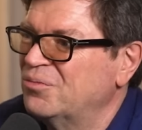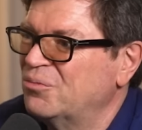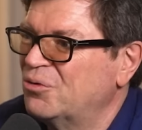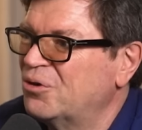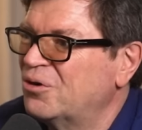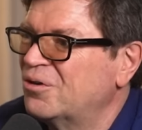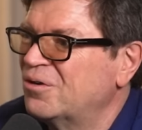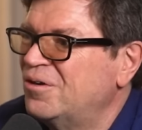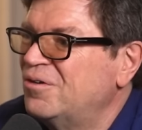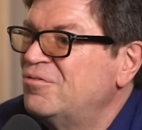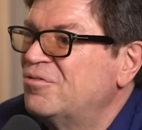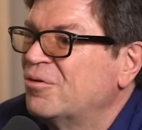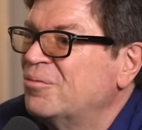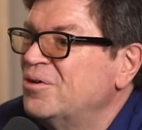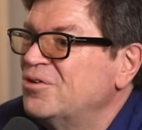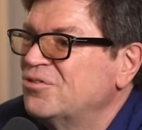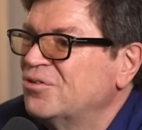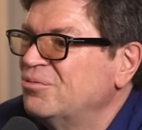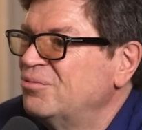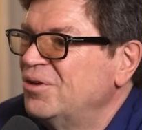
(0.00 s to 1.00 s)
more
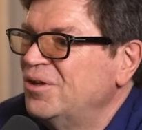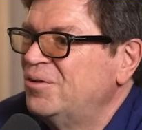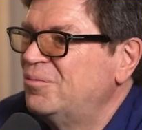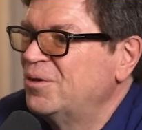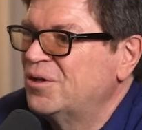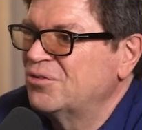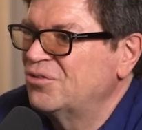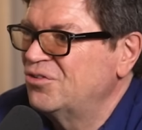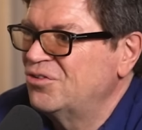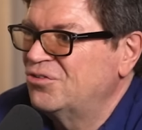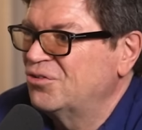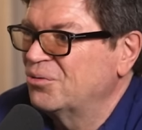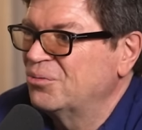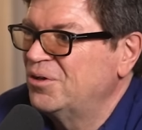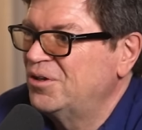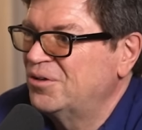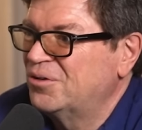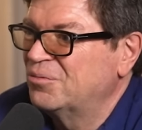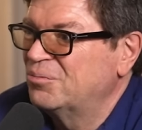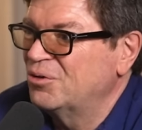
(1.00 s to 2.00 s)
information really because it's
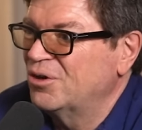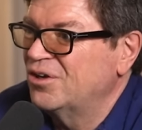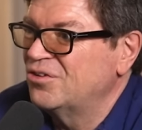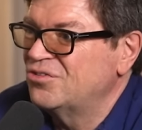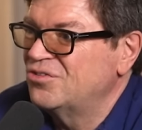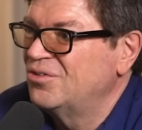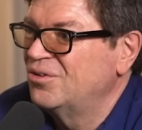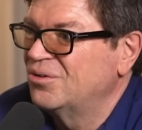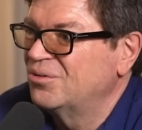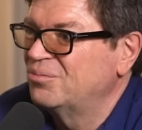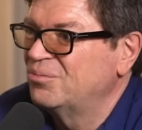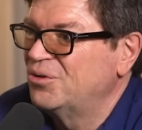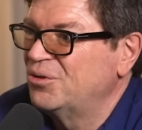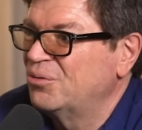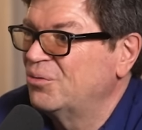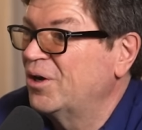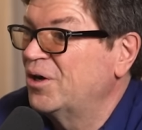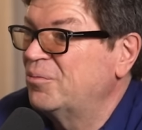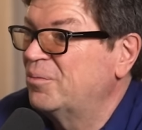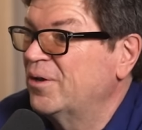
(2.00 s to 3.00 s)
already compressed. You're you're
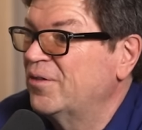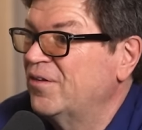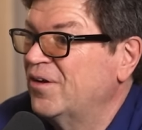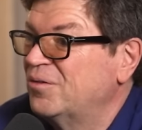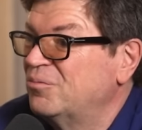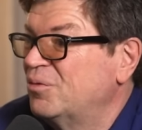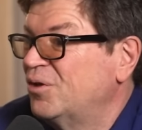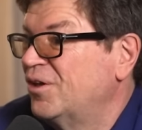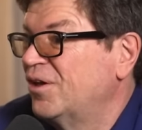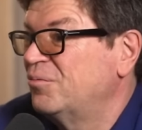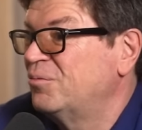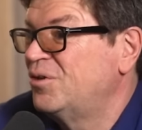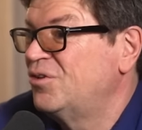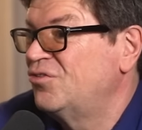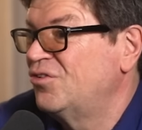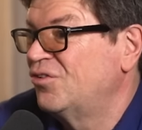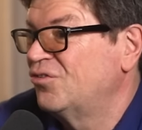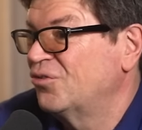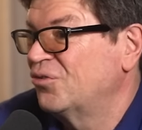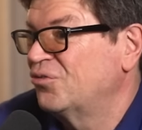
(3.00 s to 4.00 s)
right about that, but that
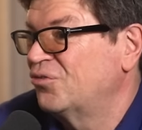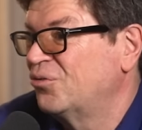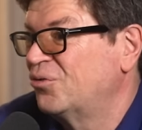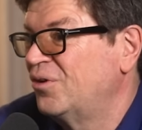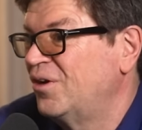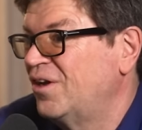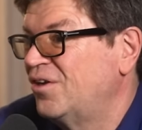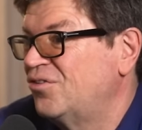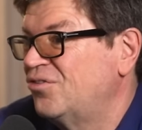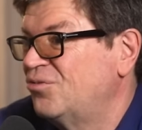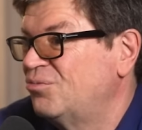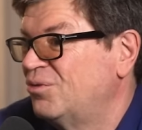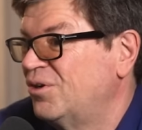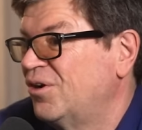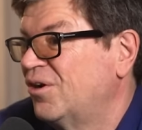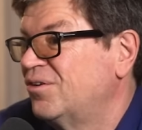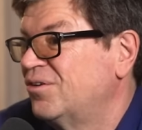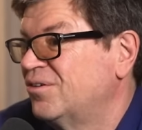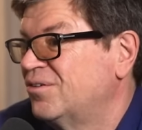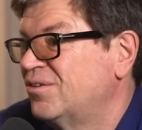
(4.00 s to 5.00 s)
means it's also less
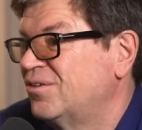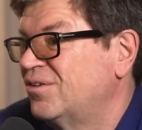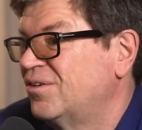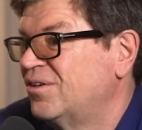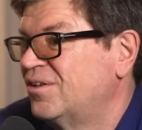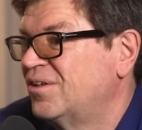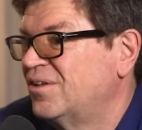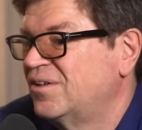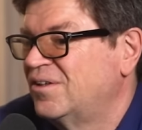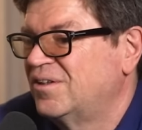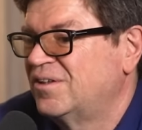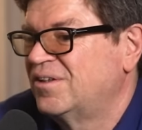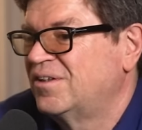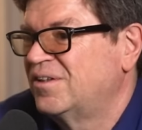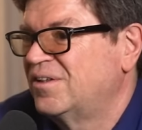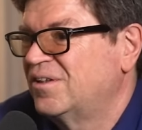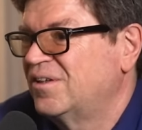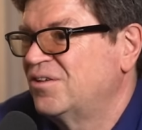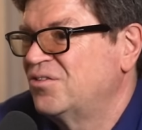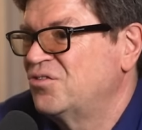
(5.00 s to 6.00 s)
redundant.
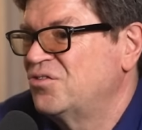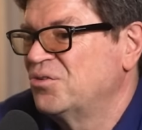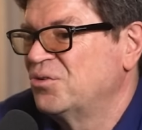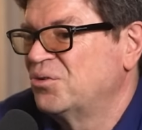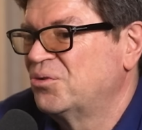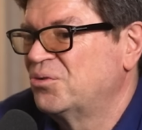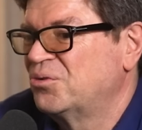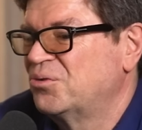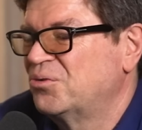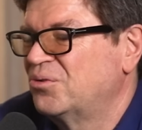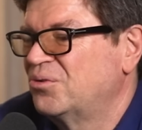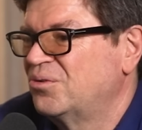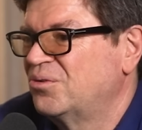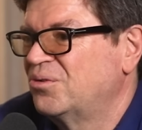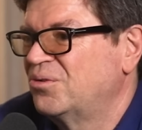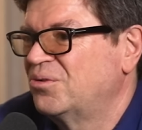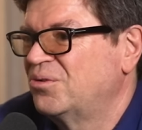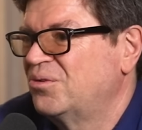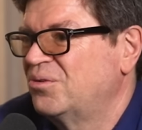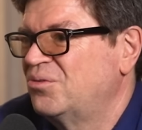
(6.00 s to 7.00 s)
And so
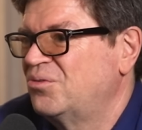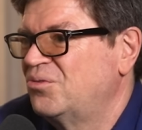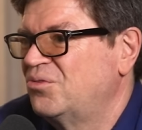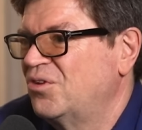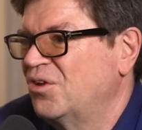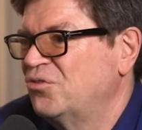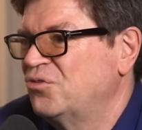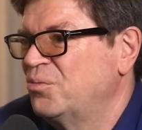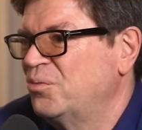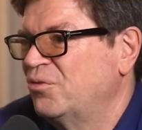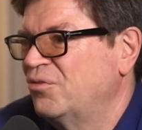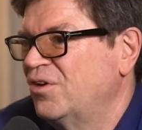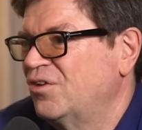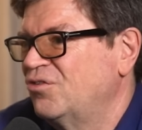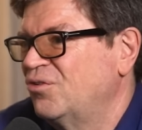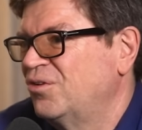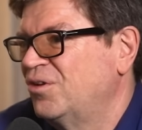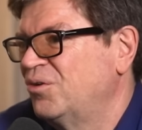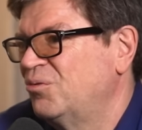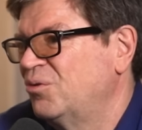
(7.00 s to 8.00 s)

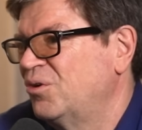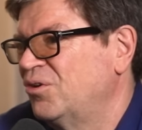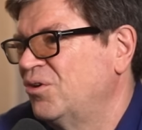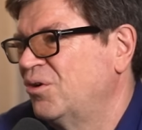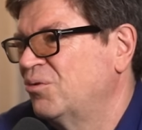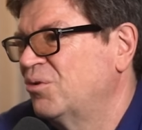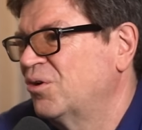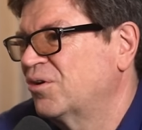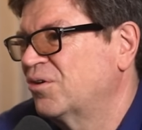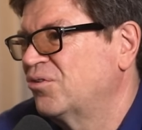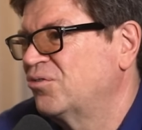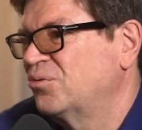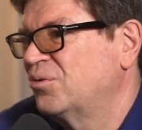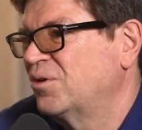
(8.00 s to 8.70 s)
self-supervised learning will not work as